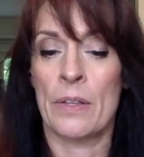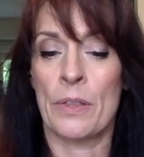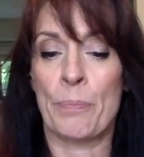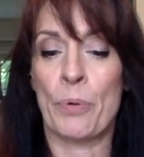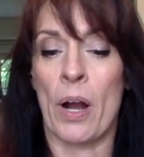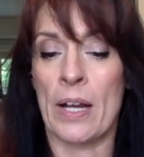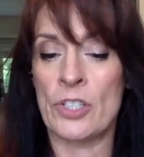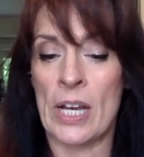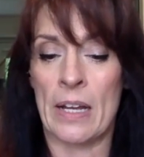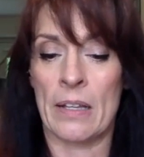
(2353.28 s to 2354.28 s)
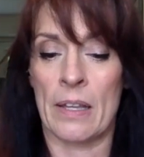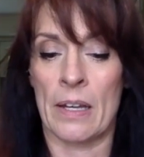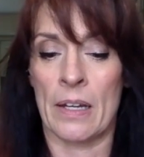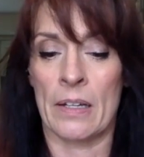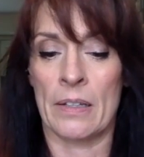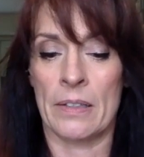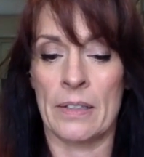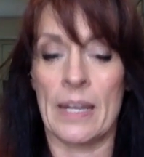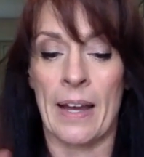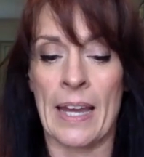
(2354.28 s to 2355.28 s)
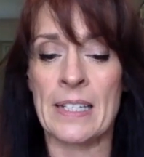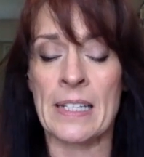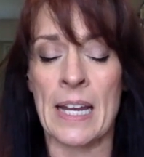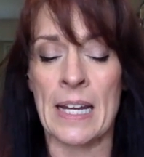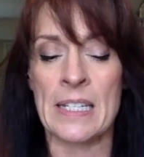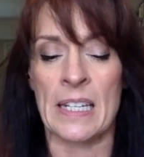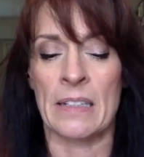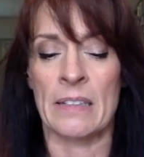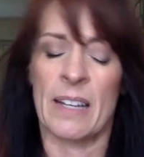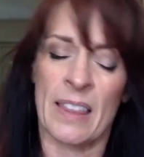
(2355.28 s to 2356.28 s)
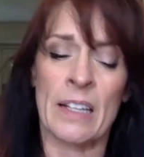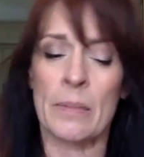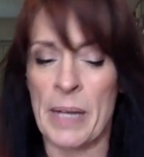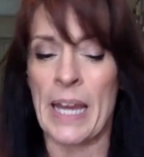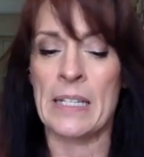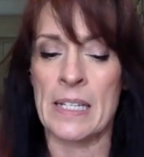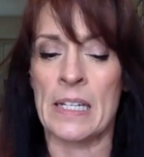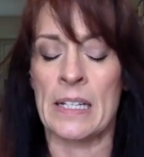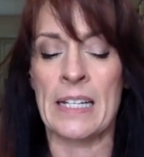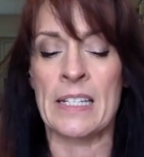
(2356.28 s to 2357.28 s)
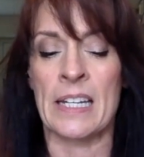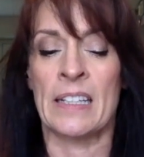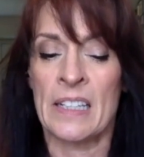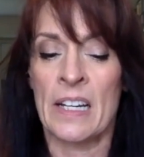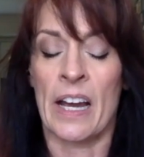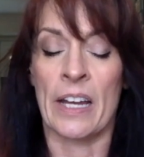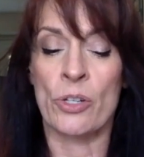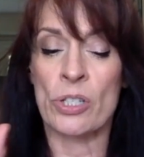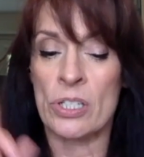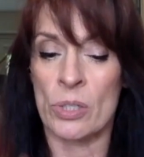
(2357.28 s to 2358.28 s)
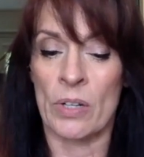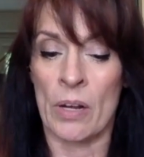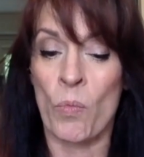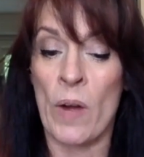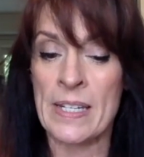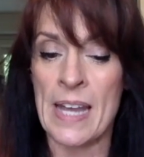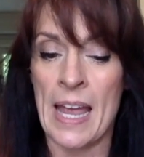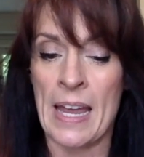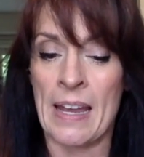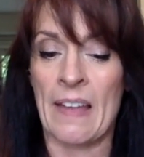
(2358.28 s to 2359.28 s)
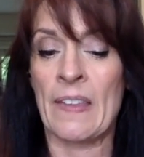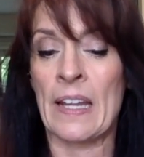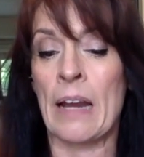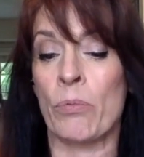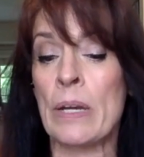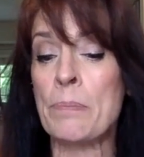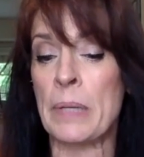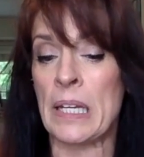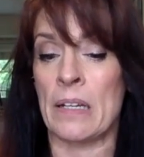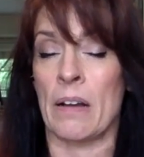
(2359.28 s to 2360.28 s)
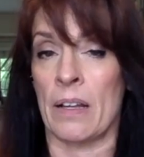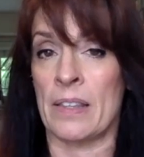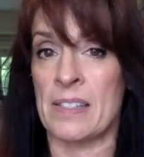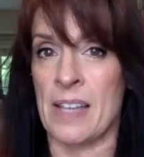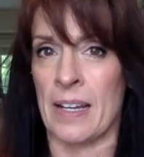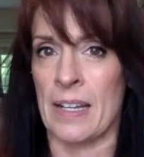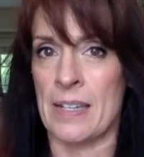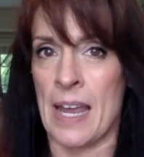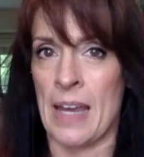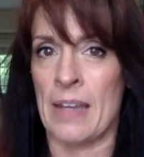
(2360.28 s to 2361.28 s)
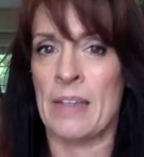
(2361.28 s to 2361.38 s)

the project, 1819. I think it'll be 18 and 19. I usually do it on one day, and then I repeat on the second day